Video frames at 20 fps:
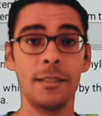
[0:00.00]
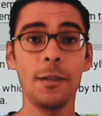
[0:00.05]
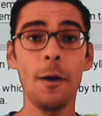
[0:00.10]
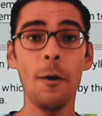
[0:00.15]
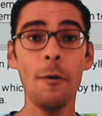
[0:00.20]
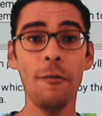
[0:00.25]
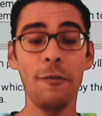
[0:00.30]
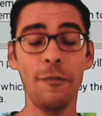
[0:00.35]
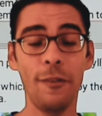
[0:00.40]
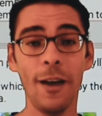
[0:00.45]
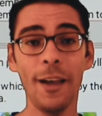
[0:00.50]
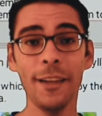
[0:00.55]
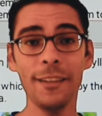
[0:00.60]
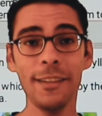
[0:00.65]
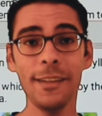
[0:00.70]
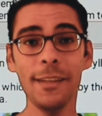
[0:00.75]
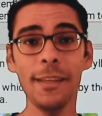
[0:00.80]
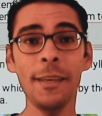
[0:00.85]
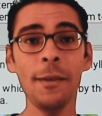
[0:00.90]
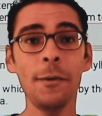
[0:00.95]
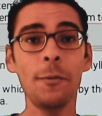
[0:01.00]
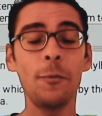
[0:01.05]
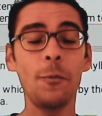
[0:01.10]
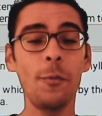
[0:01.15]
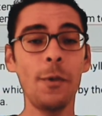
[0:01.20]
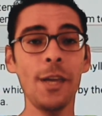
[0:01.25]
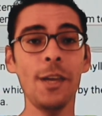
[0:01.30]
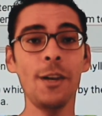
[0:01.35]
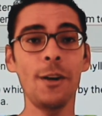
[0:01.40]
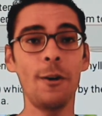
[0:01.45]
So finally,
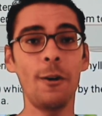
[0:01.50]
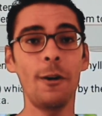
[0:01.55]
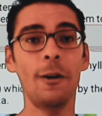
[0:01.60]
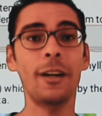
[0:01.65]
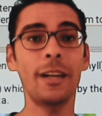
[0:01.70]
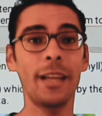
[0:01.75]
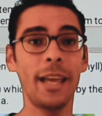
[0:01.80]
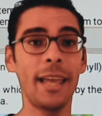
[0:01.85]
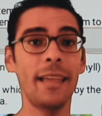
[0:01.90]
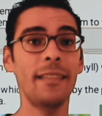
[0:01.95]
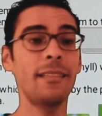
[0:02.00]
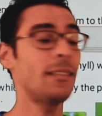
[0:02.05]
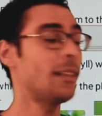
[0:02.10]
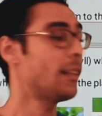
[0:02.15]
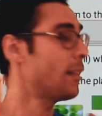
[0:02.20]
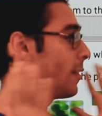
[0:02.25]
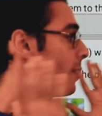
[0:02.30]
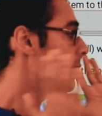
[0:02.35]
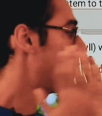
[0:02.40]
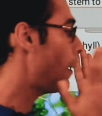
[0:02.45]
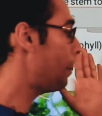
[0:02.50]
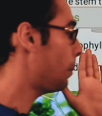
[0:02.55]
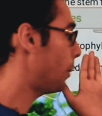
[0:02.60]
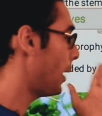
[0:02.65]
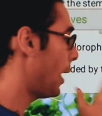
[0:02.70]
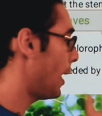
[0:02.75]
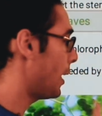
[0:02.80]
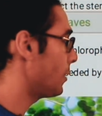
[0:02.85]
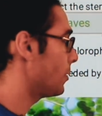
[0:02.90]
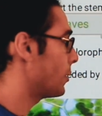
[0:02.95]
we are in the
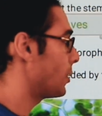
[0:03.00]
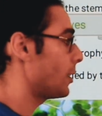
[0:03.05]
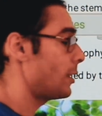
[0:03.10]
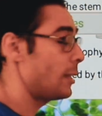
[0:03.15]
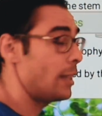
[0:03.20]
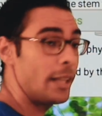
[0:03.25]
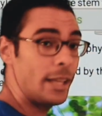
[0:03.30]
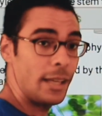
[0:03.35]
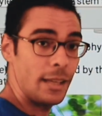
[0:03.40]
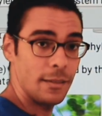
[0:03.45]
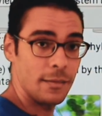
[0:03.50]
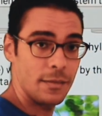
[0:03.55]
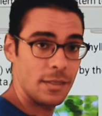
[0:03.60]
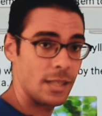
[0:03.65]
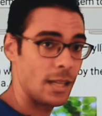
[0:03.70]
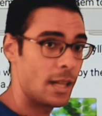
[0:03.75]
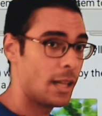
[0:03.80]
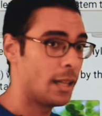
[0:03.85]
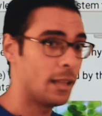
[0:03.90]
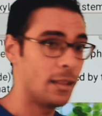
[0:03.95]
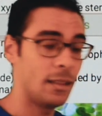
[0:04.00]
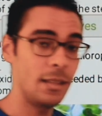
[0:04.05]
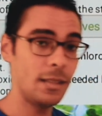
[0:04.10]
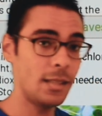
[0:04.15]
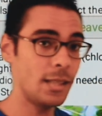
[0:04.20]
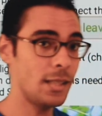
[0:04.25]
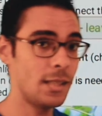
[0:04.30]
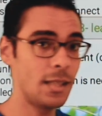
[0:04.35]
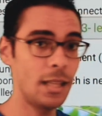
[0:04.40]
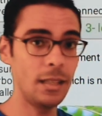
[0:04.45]
plant leaves.
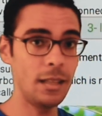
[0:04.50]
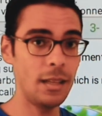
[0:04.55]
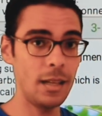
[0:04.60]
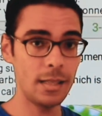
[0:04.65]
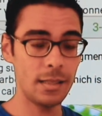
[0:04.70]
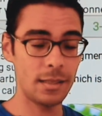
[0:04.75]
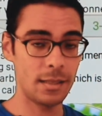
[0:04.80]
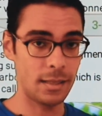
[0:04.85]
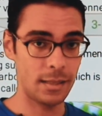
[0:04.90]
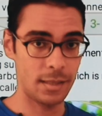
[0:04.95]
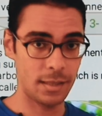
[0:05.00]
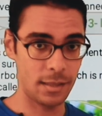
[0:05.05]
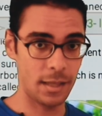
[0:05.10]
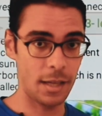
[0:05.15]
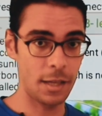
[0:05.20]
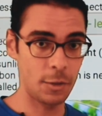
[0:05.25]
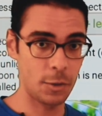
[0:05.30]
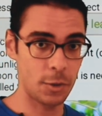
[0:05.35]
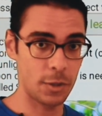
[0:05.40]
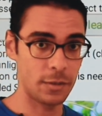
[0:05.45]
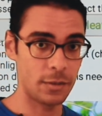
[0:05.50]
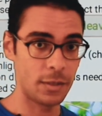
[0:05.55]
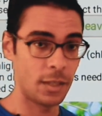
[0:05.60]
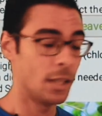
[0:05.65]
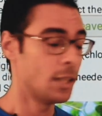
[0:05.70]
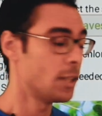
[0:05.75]
This is the last station.